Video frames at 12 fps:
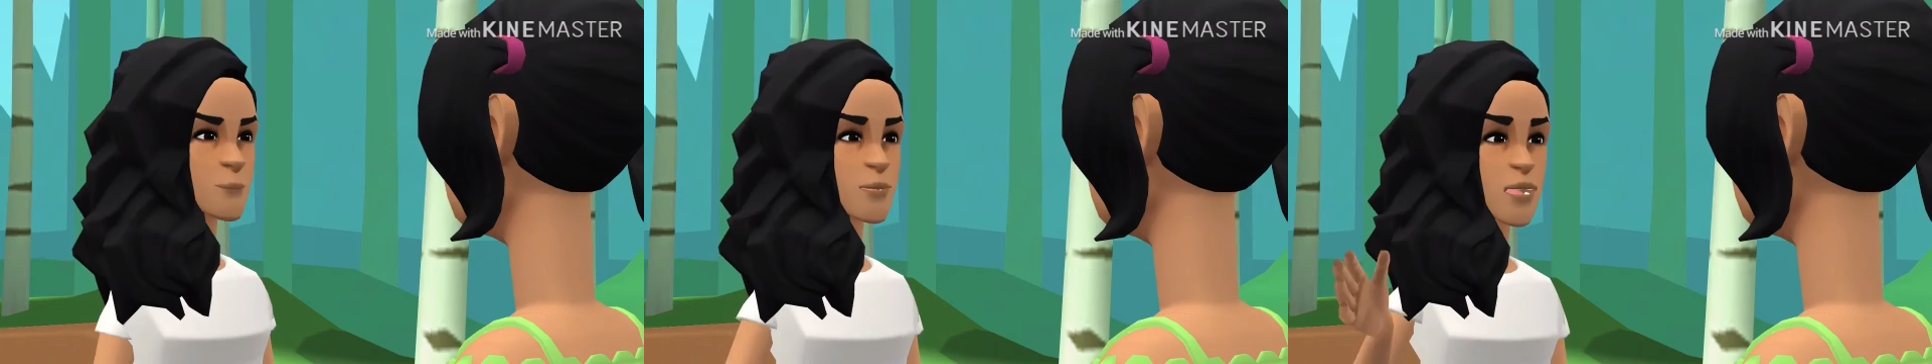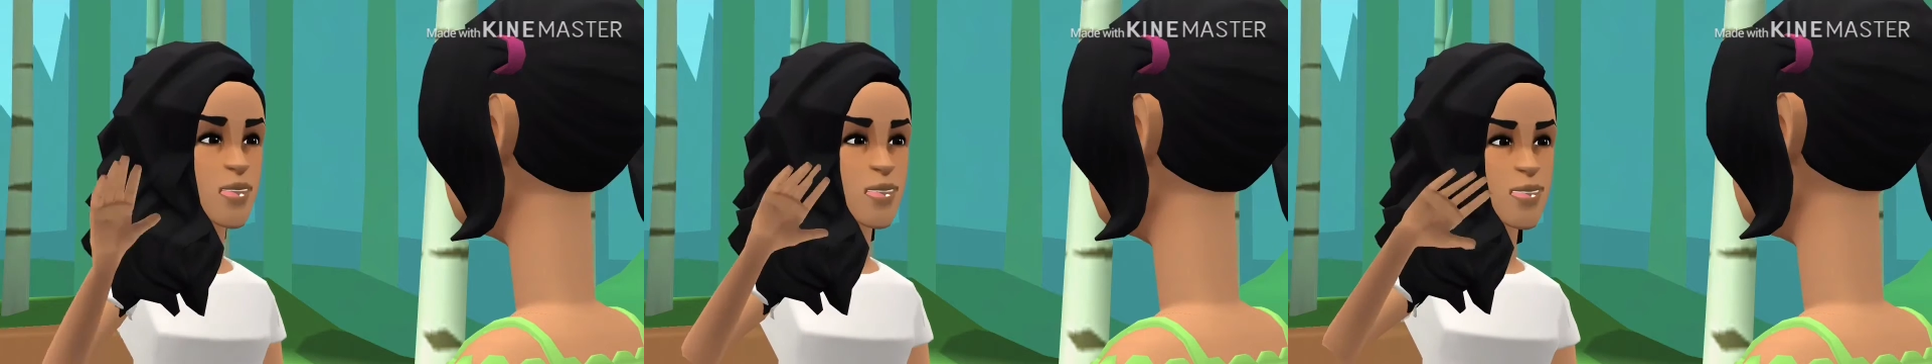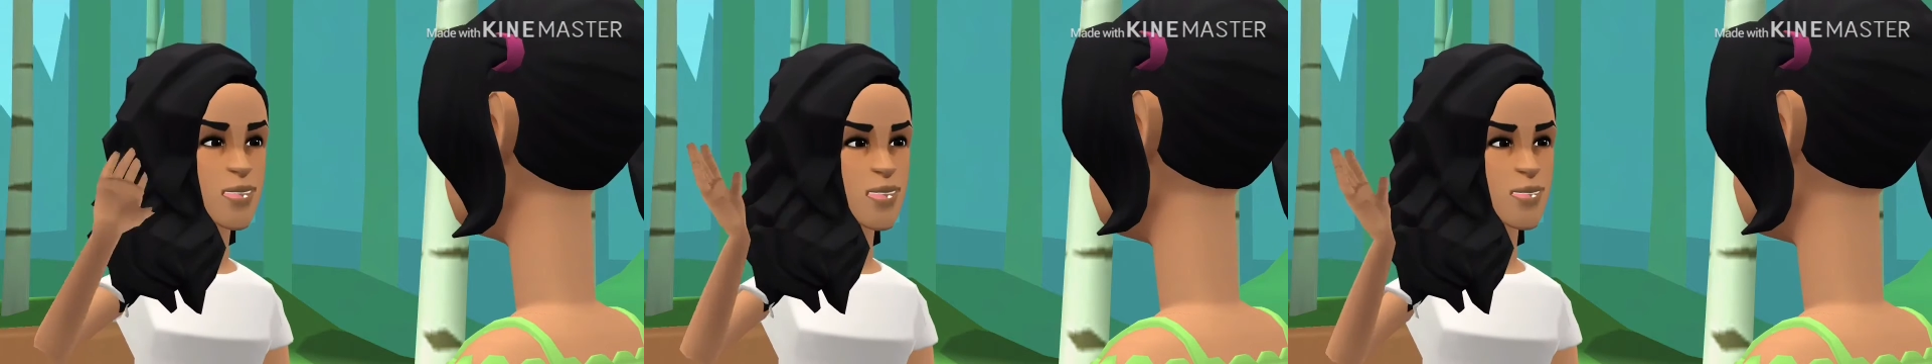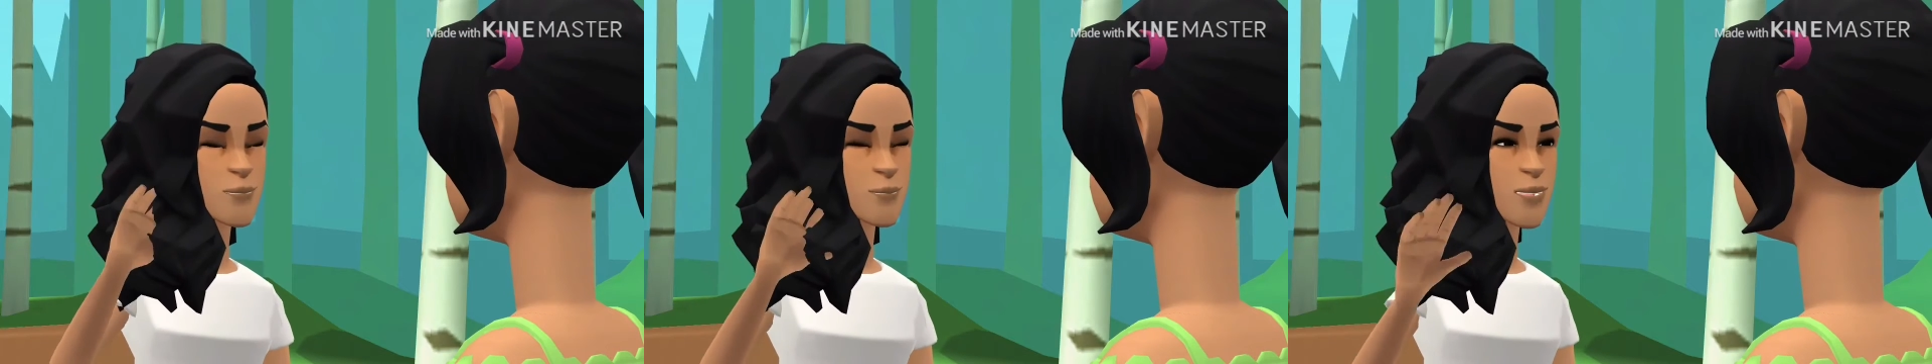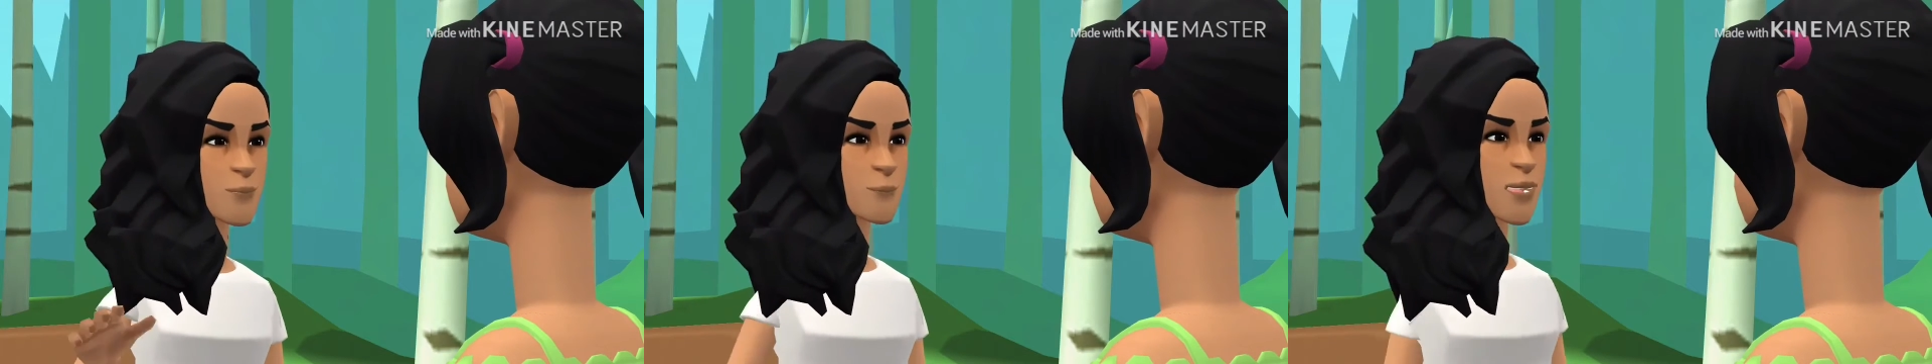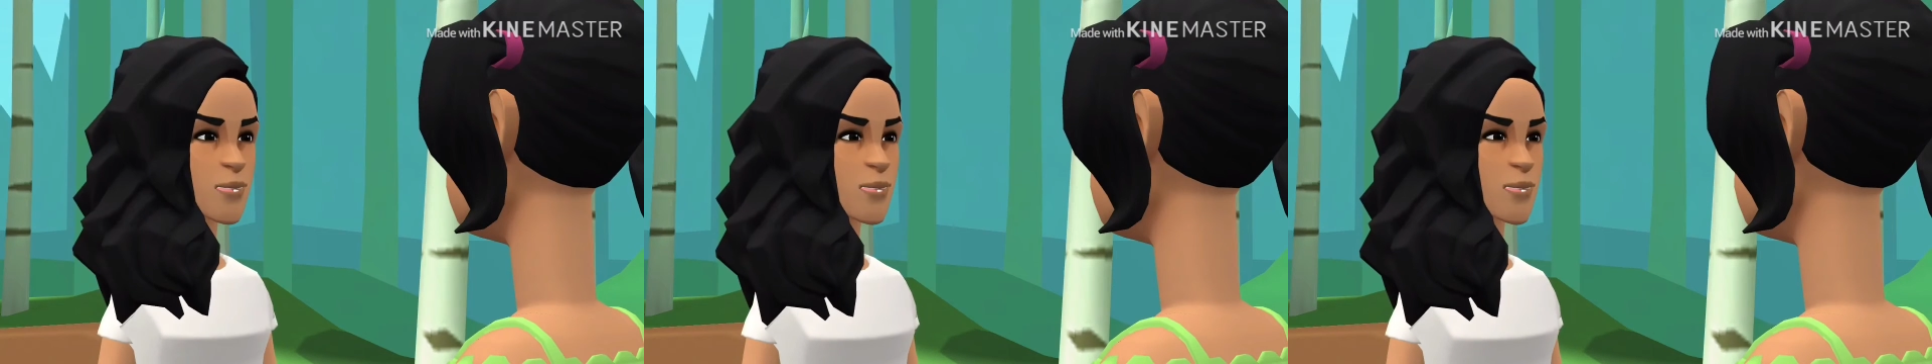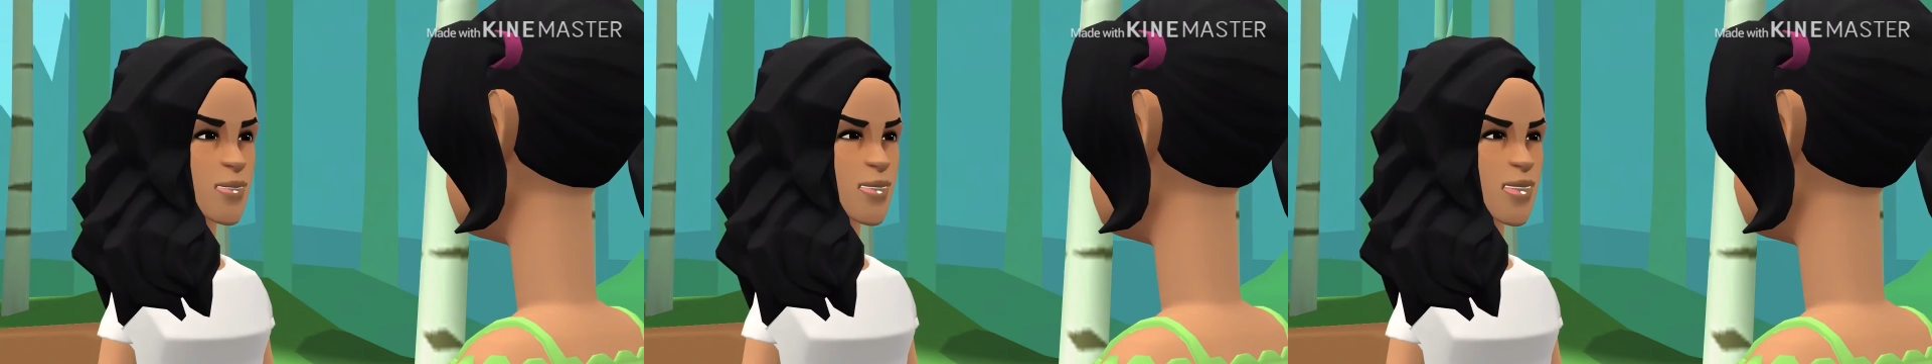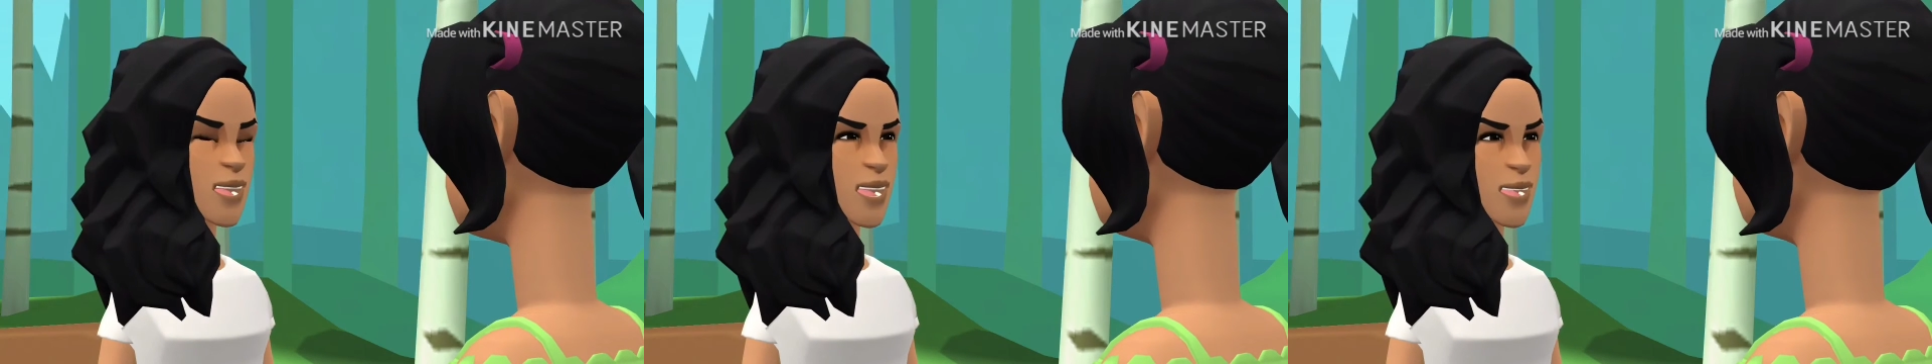Hey Lizzie, I'm
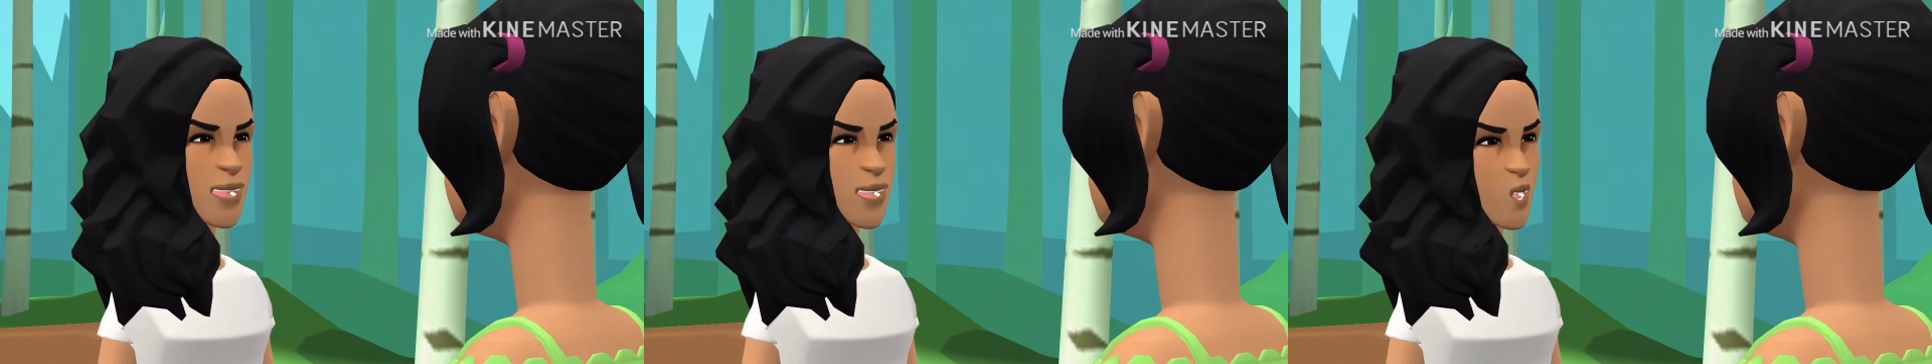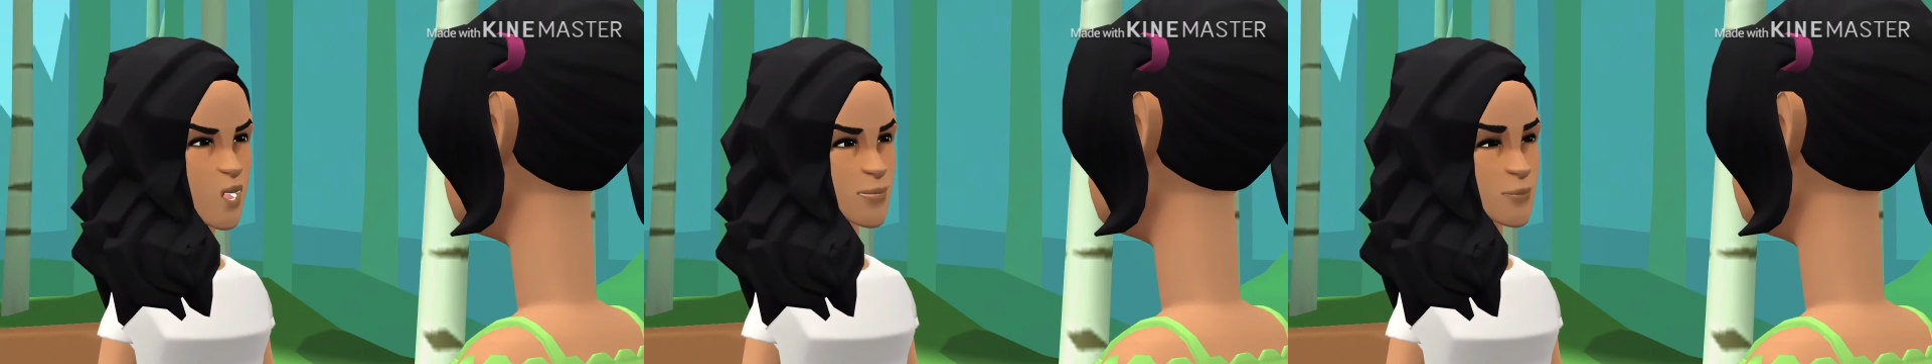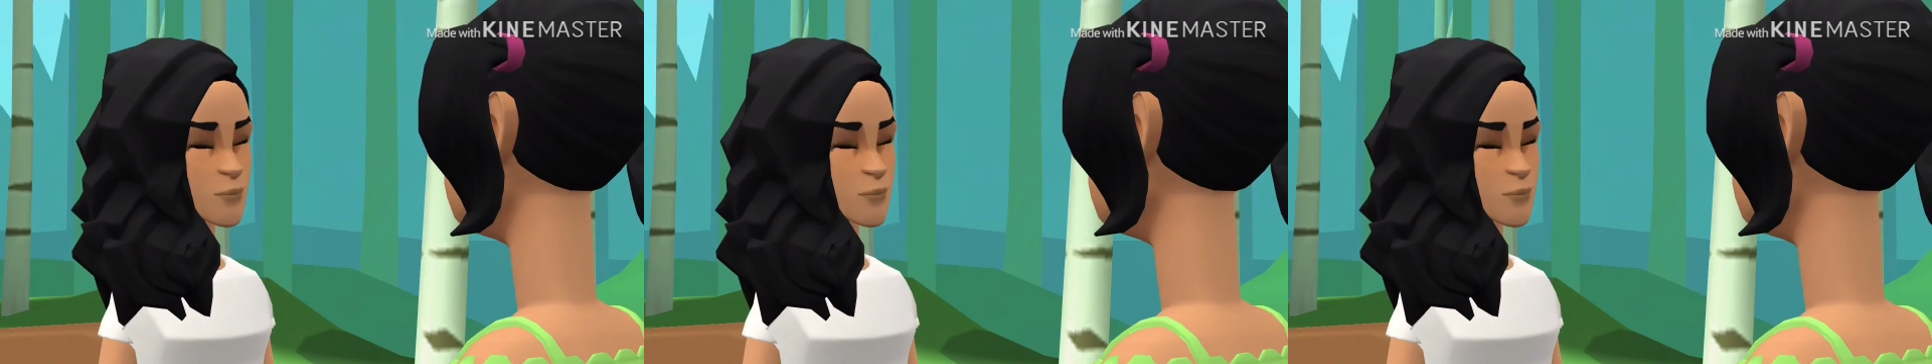babysitting Theodore.